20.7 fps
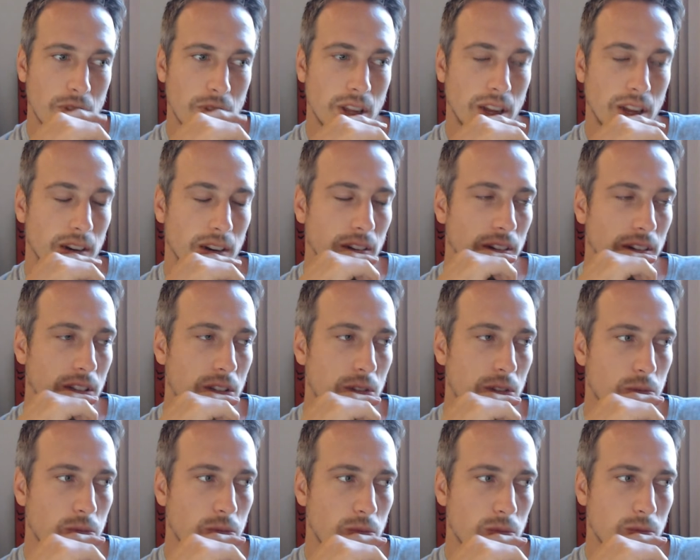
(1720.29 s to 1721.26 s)
I don't know.
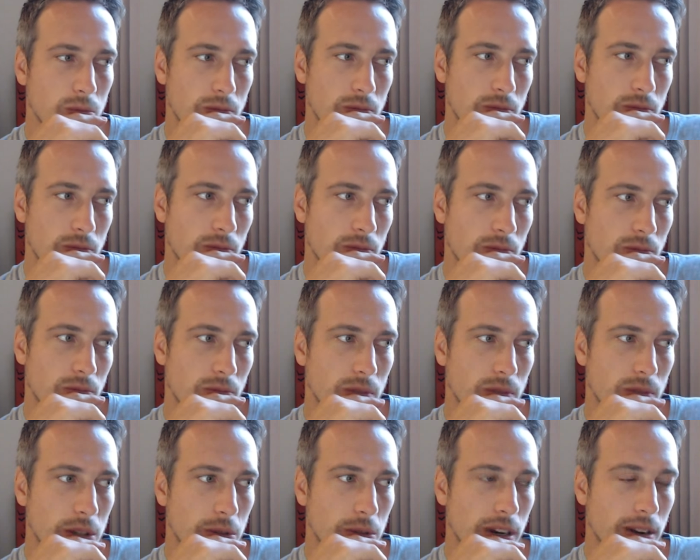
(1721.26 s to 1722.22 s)
It's
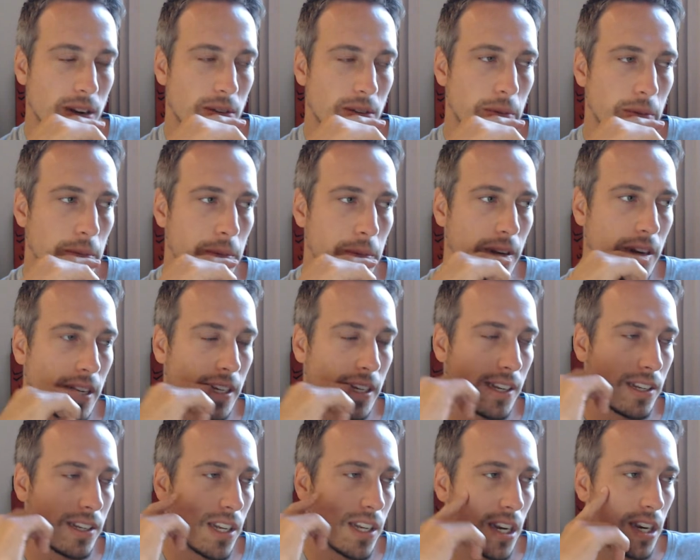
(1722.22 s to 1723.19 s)
whatever. Maybe, like
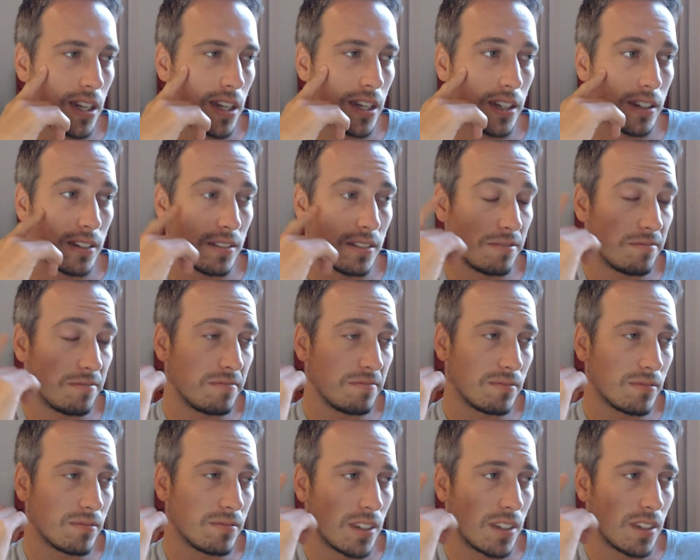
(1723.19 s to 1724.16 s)
I said, like
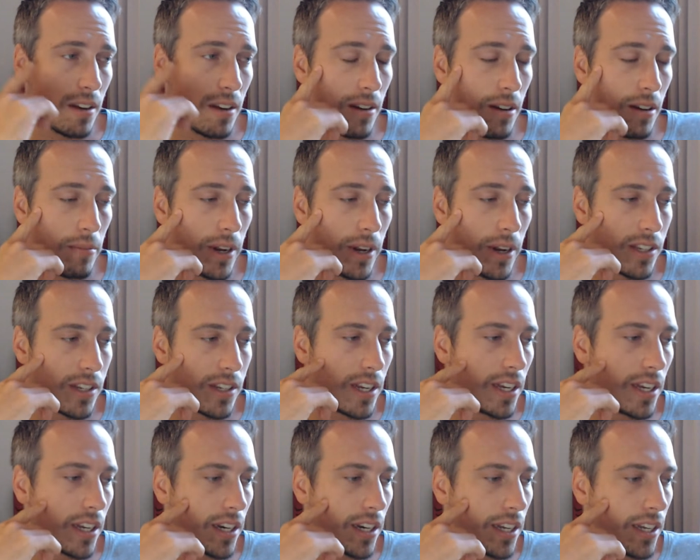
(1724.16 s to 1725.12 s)
I'm not
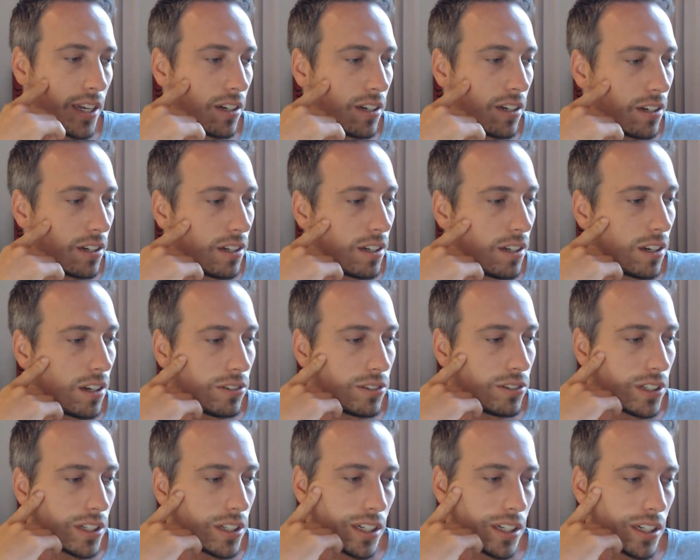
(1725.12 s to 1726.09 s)
saying that, you
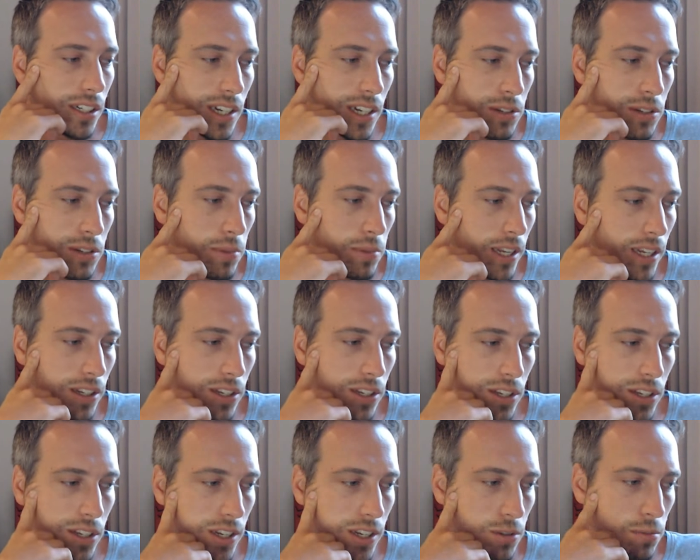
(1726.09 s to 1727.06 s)
know, the
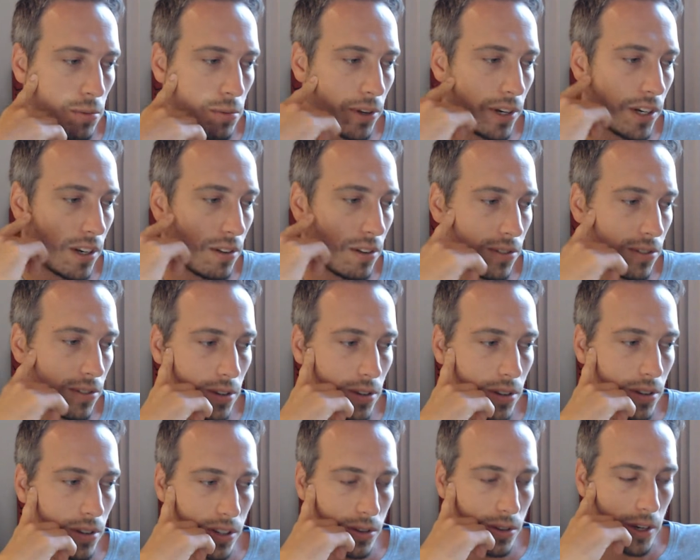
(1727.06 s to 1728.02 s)
exploitative
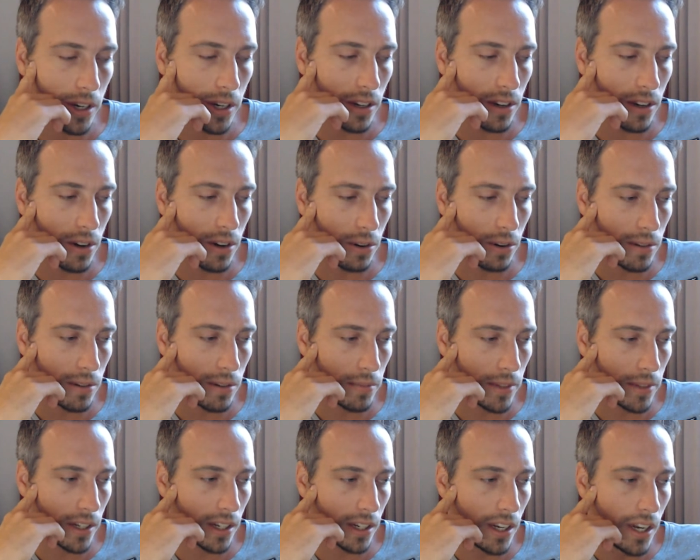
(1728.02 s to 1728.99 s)
is the way to go or
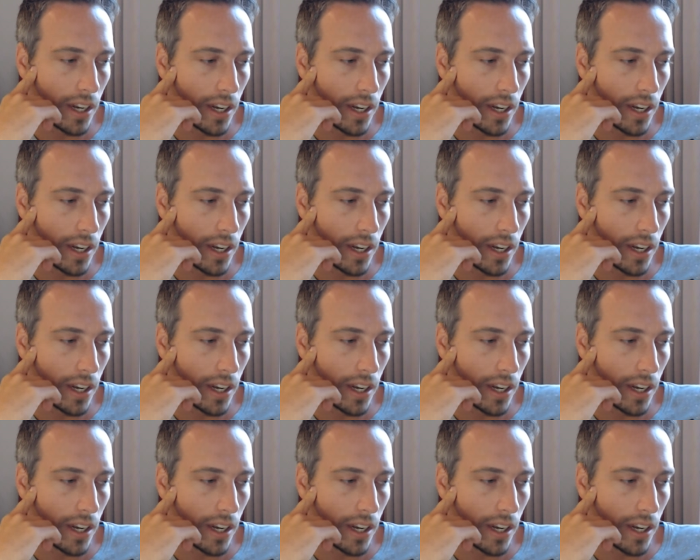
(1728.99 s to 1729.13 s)
something.